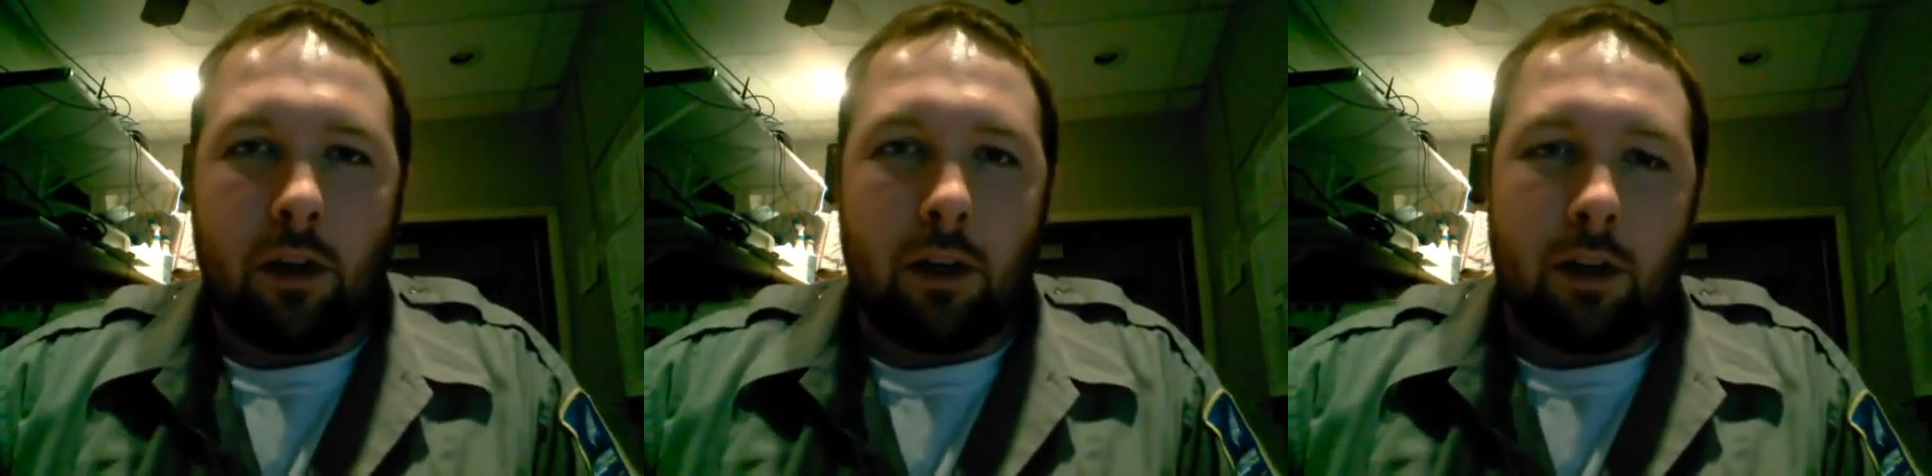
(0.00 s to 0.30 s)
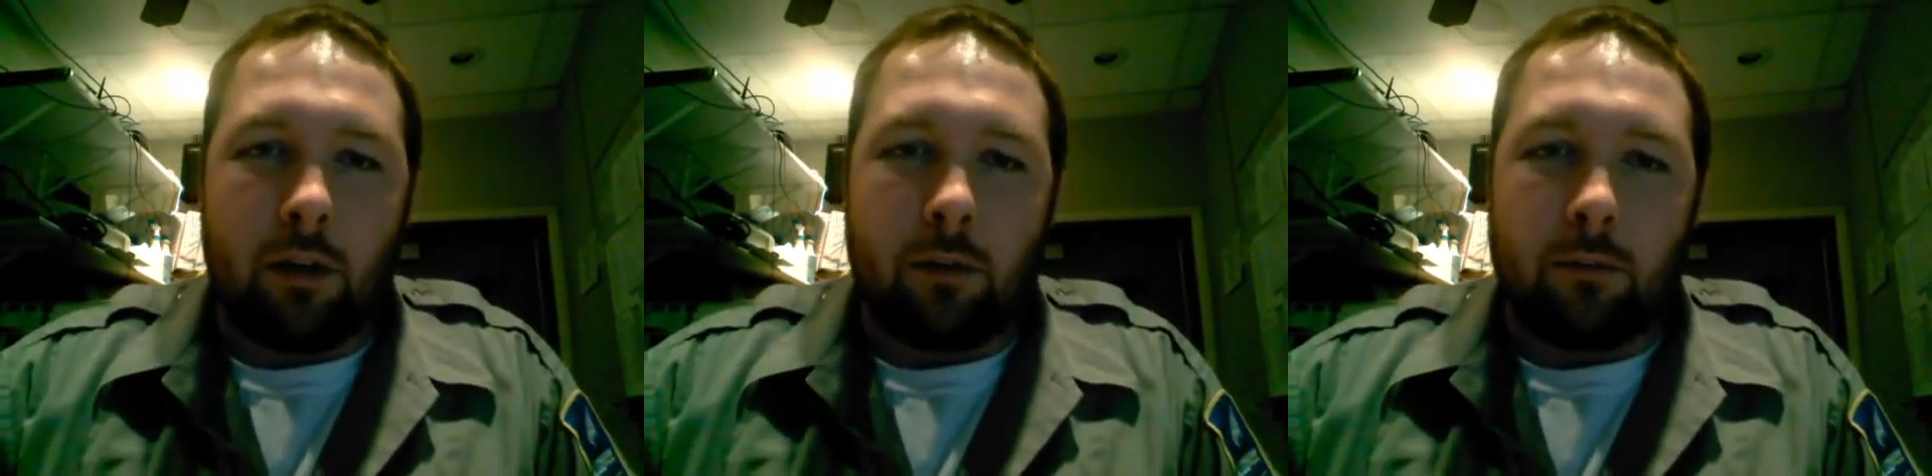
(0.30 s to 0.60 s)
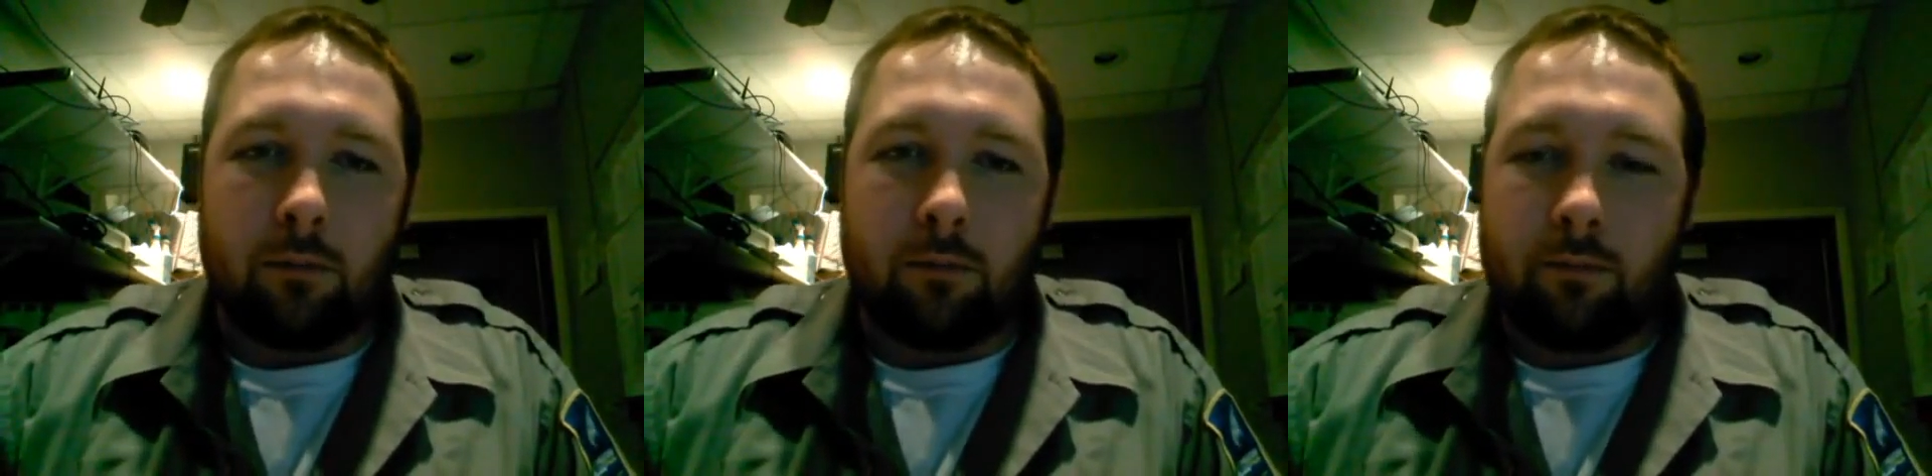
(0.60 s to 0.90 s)
I
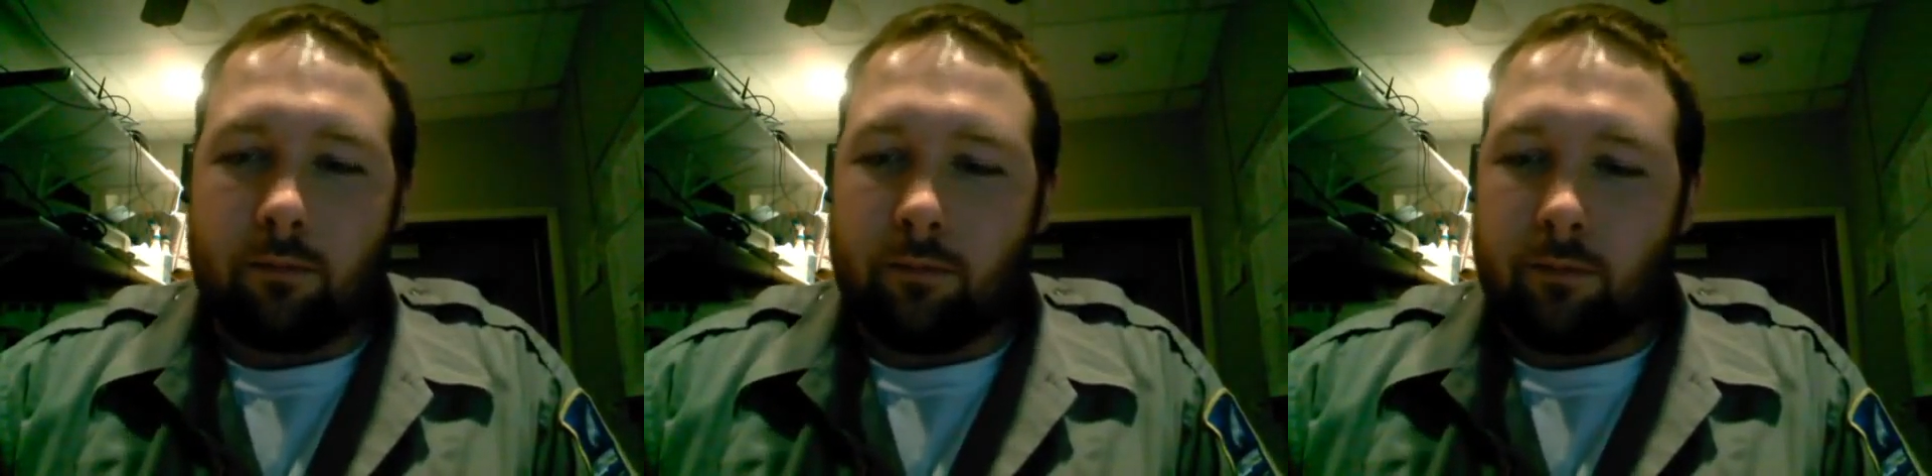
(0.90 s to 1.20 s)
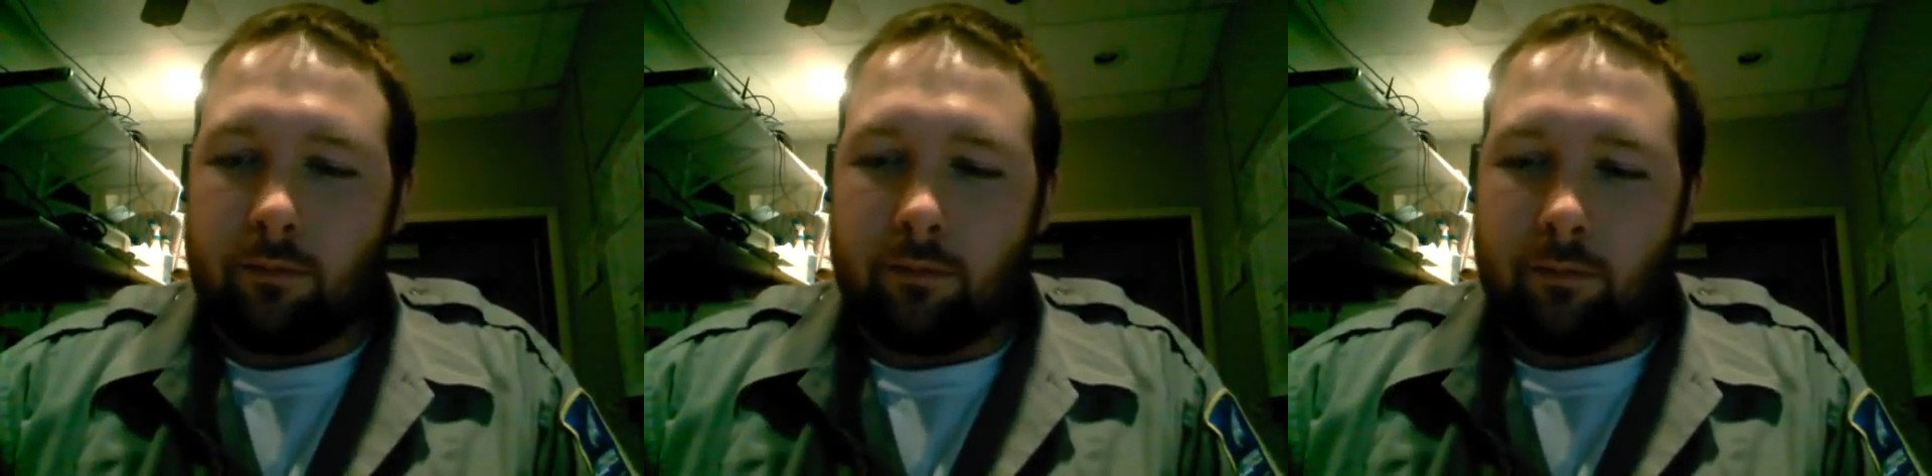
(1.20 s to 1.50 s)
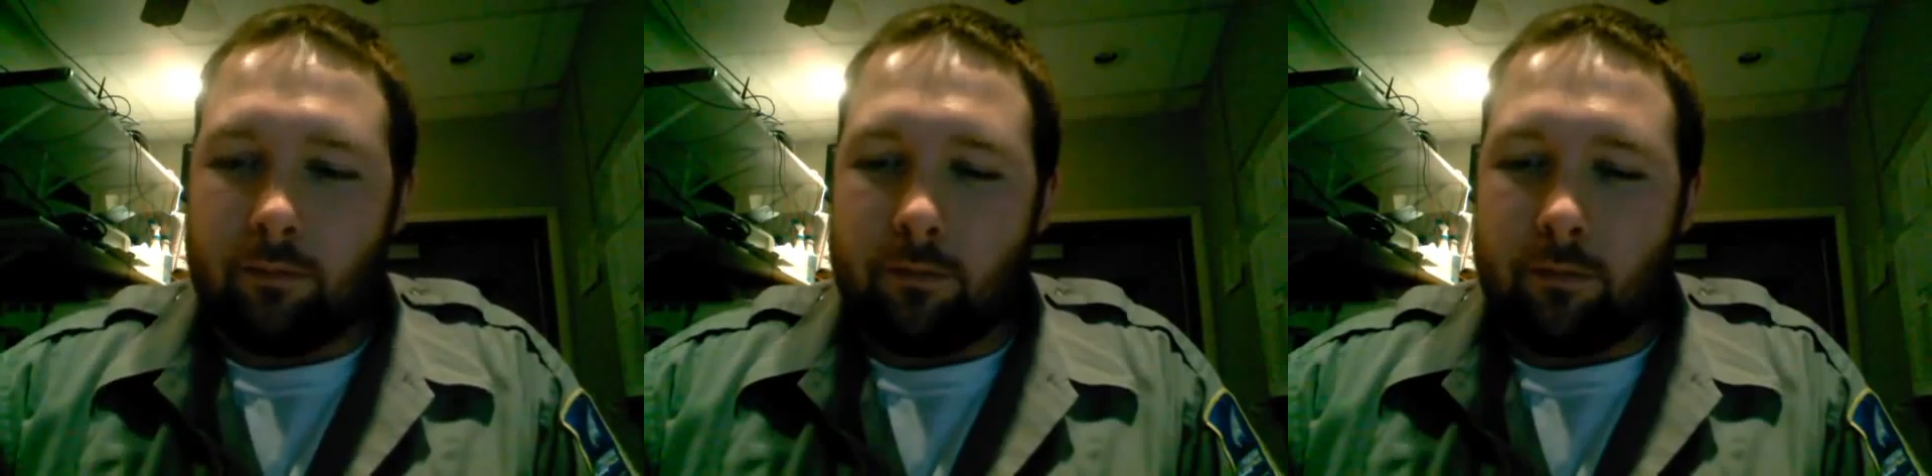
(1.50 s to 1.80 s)

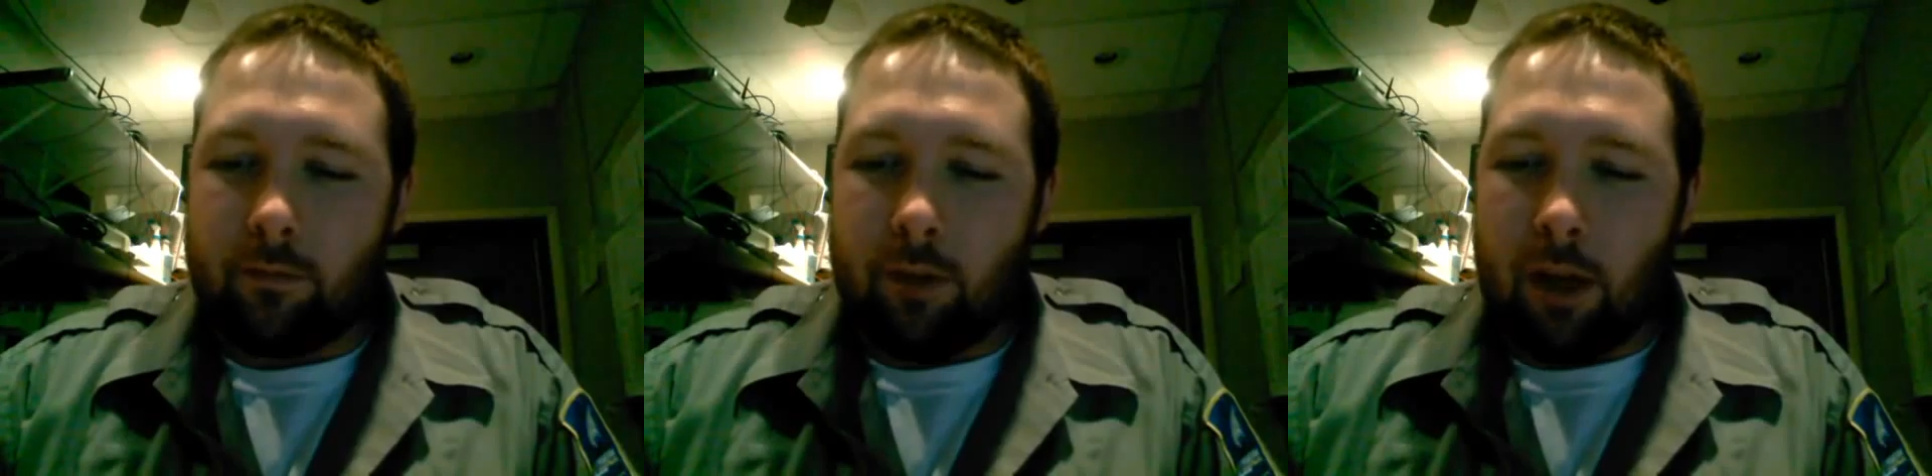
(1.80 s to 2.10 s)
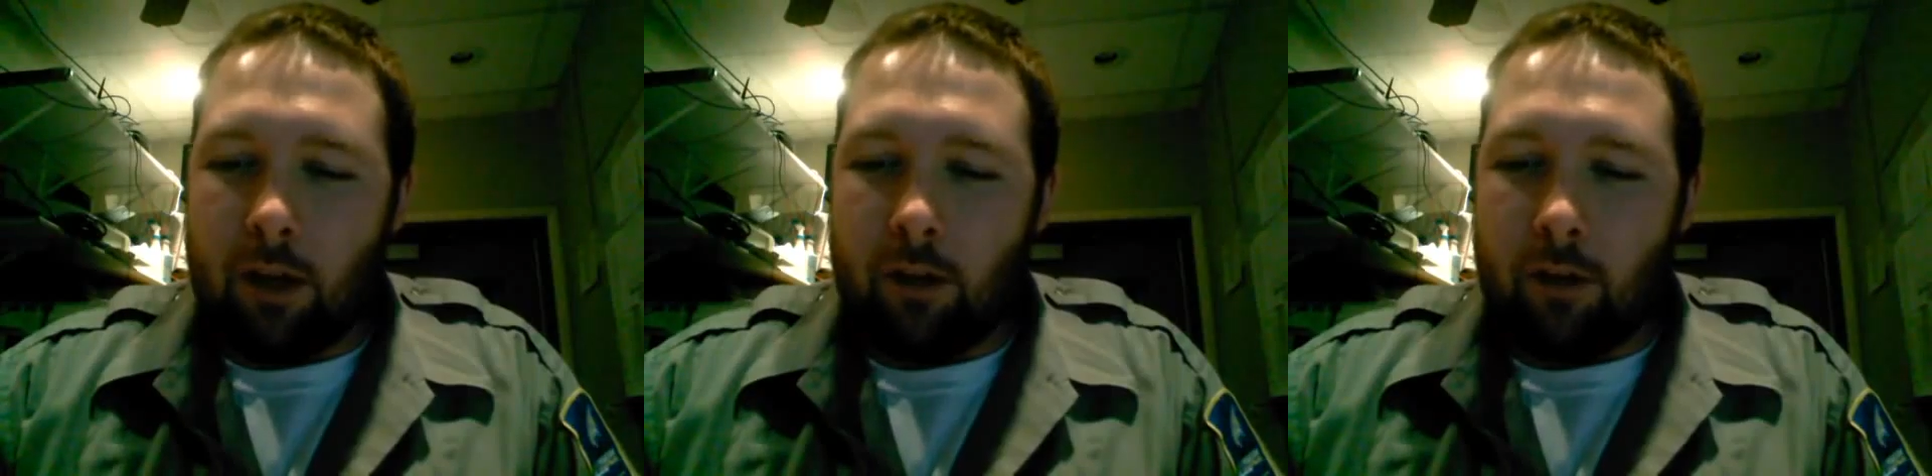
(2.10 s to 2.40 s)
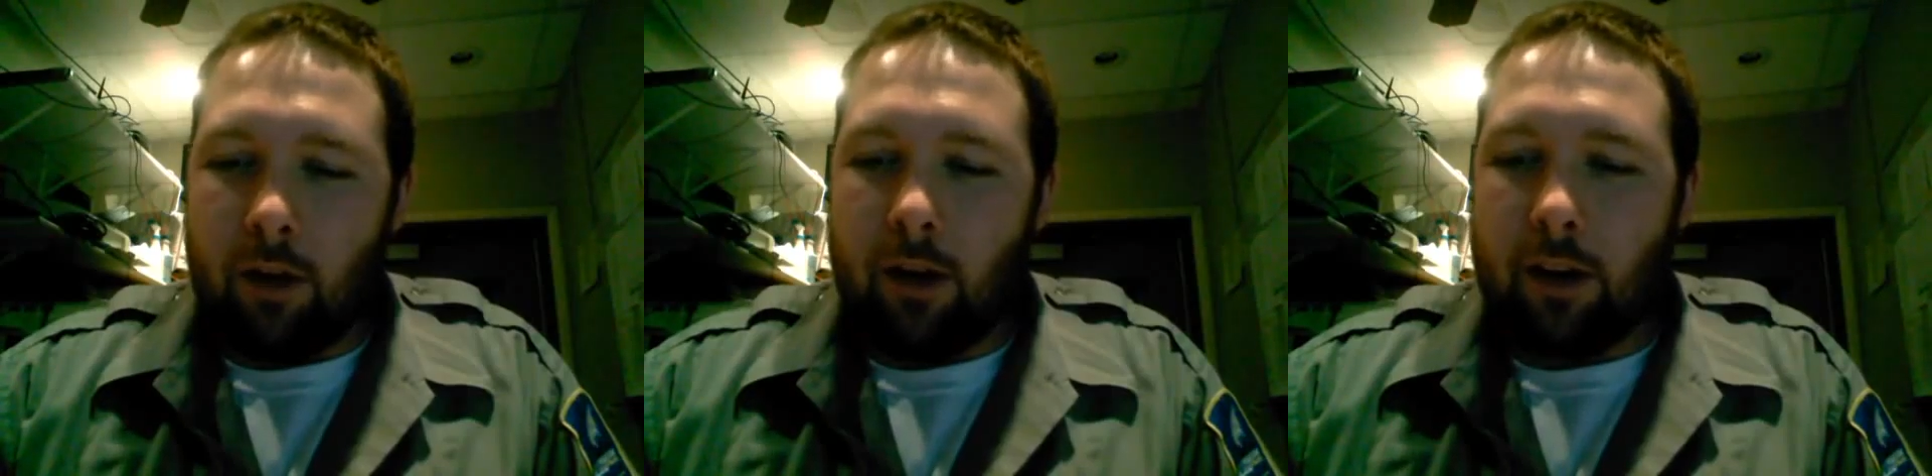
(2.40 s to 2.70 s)
had a
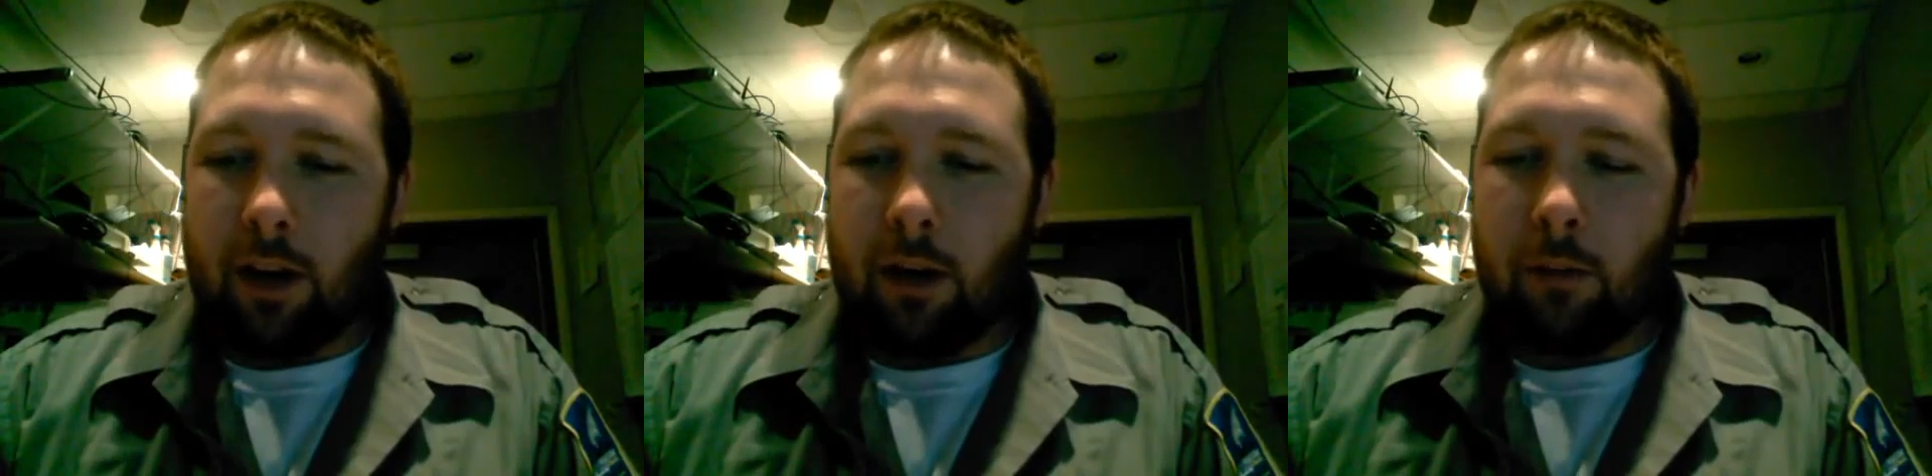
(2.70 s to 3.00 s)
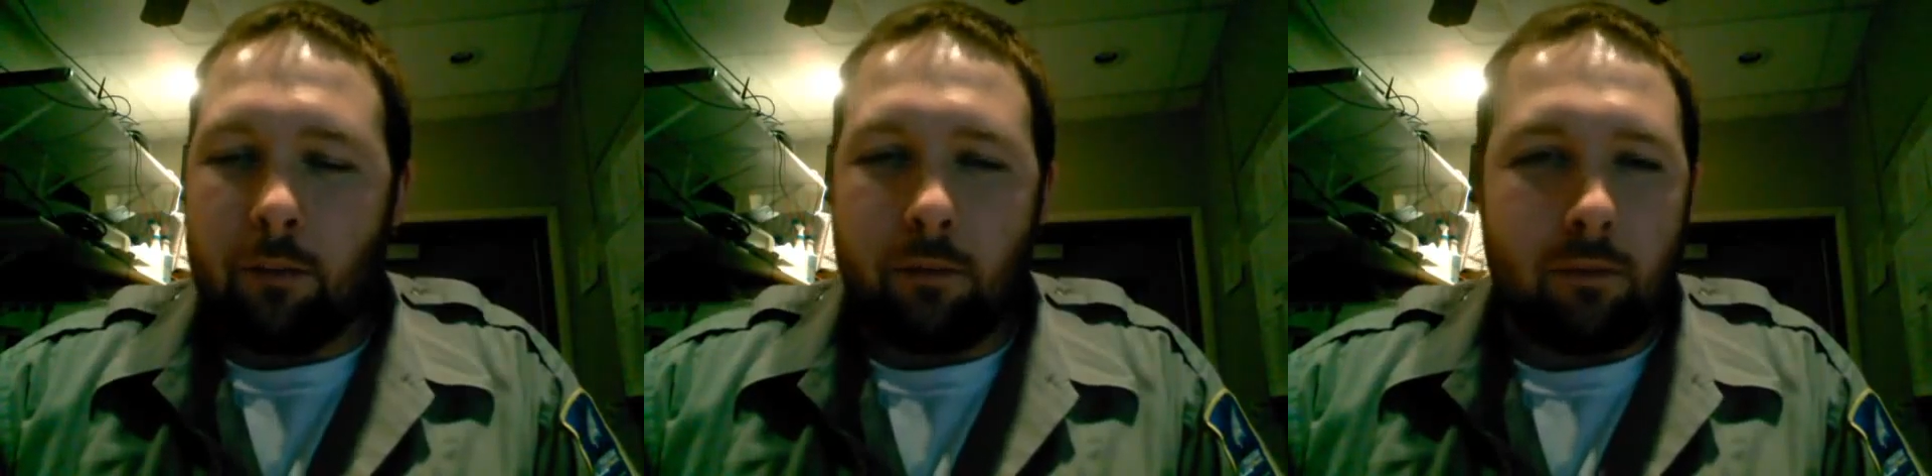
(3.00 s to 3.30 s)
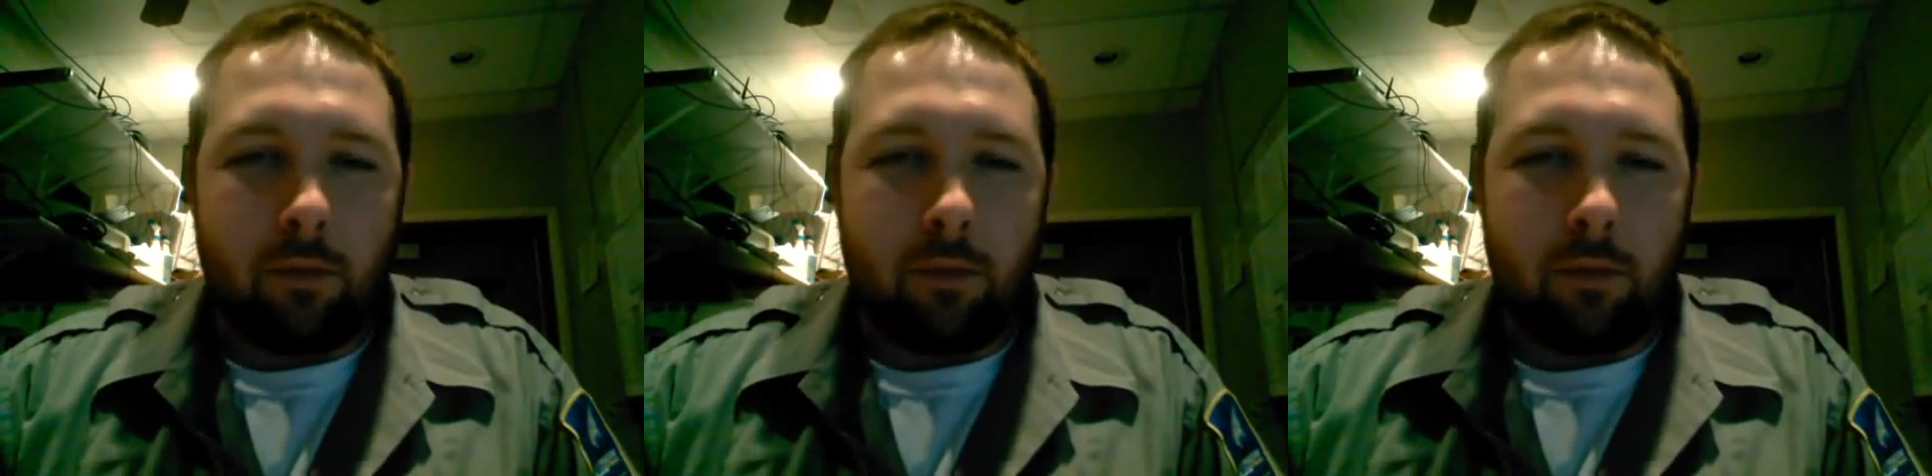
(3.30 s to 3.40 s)
great time,